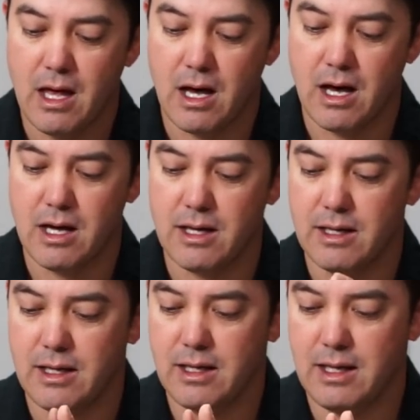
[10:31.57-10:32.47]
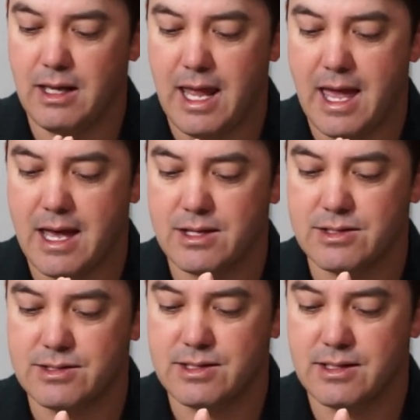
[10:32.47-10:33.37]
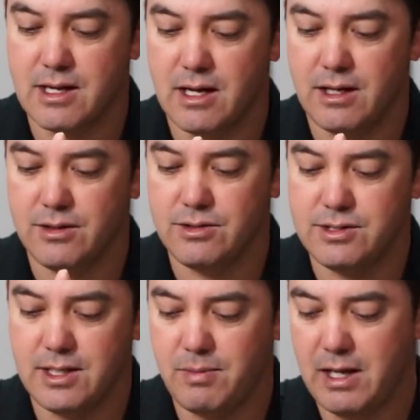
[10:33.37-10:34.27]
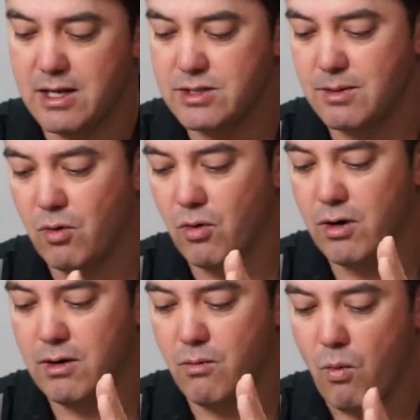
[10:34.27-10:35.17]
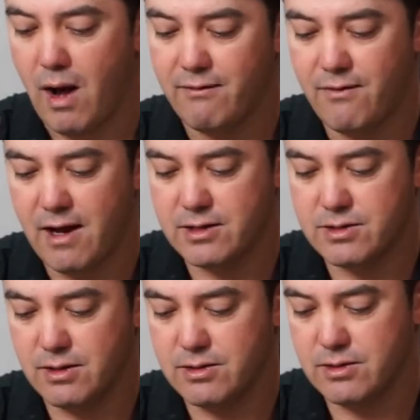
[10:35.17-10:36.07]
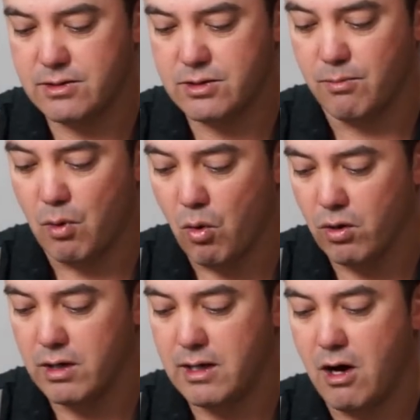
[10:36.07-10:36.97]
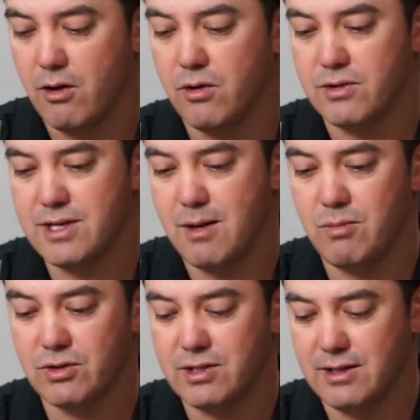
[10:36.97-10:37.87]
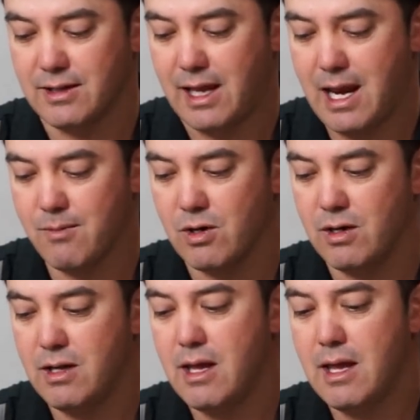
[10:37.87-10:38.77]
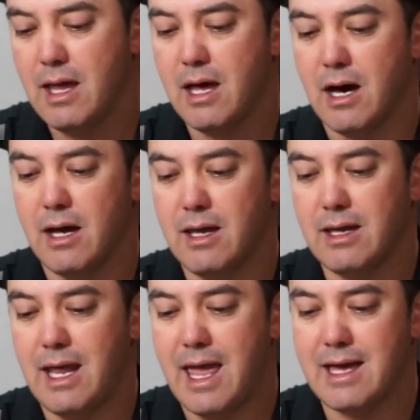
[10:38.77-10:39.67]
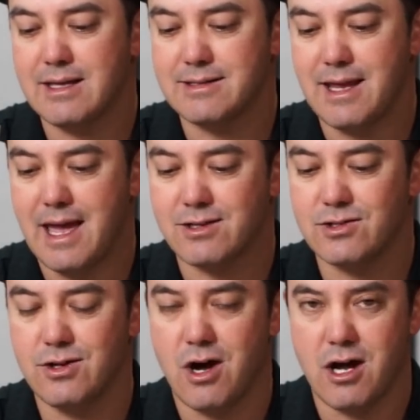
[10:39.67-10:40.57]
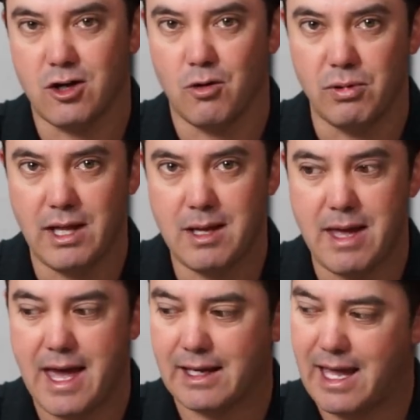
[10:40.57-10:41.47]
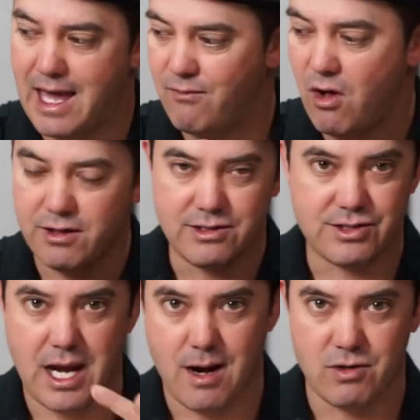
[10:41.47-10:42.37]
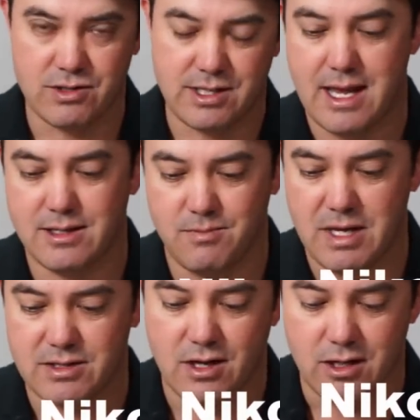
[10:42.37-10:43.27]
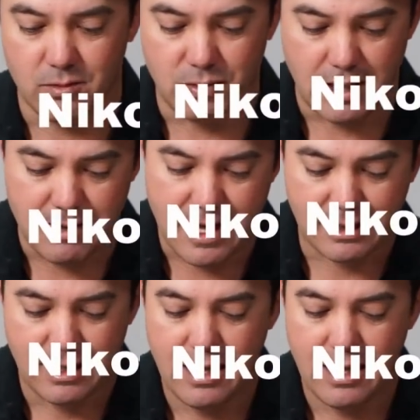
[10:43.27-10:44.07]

Uh, it has uh, GPS support, Wi Fi support, although it's not built into the camera. Uh, it has excellent audio playback. Out of all these cameras, it has the best audio playback.